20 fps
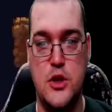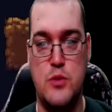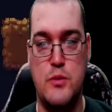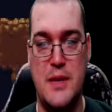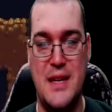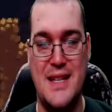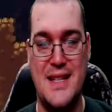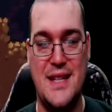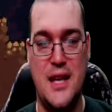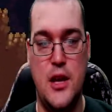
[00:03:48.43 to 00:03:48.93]

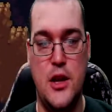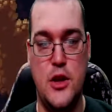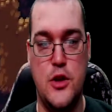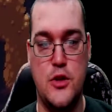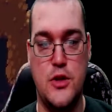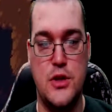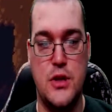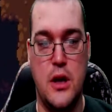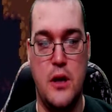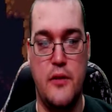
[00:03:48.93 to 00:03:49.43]
setting
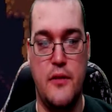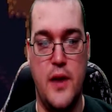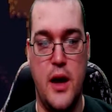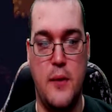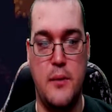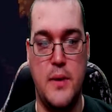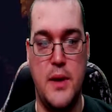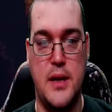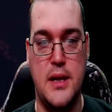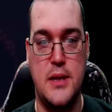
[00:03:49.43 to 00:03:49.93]
yourself
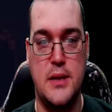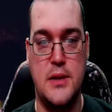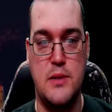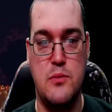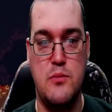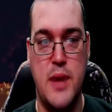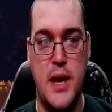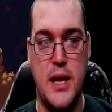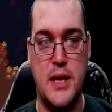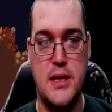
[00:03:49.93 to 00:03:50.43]
up as
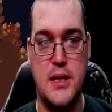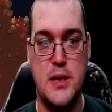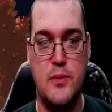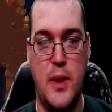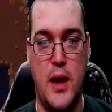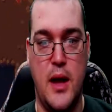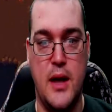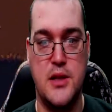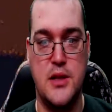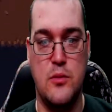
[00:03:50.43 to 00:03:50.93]
best as
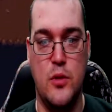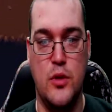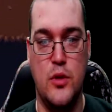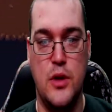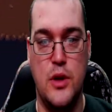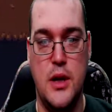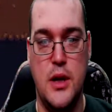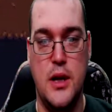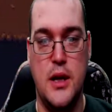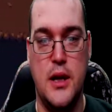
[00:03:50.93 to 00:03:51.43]
possible
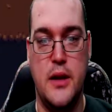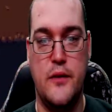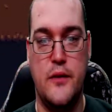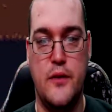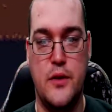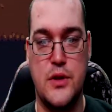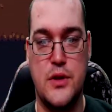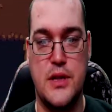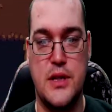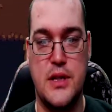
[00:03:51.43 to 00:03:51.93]

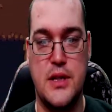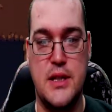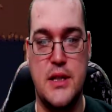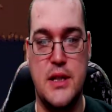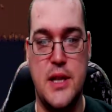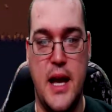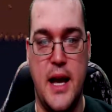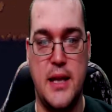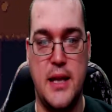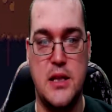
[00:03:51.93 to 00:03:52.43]
for
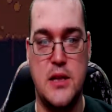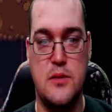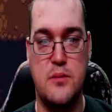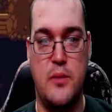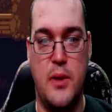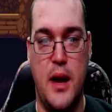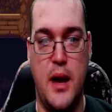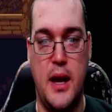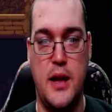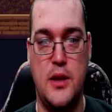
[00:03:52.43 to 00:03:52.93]
success
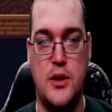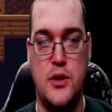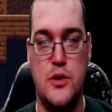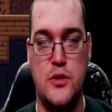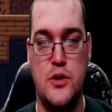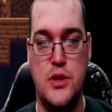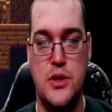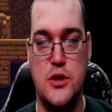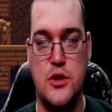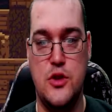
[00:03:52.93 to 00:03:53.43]
by
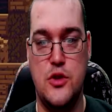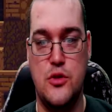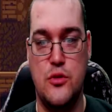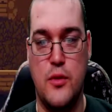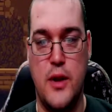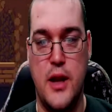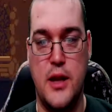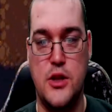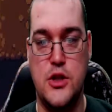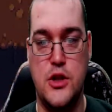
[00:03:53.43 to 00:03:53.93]
using the
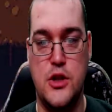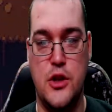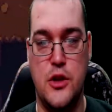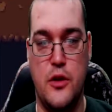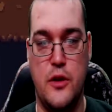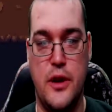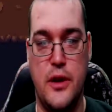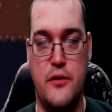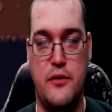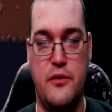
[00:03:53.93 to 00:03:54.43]
terrain to
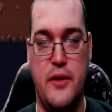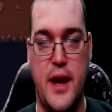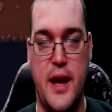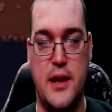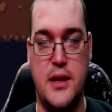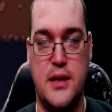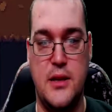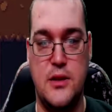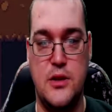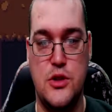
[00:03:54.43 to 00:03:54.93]
your
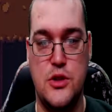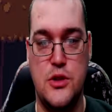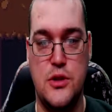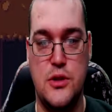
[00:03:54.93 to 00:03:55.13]
advantage.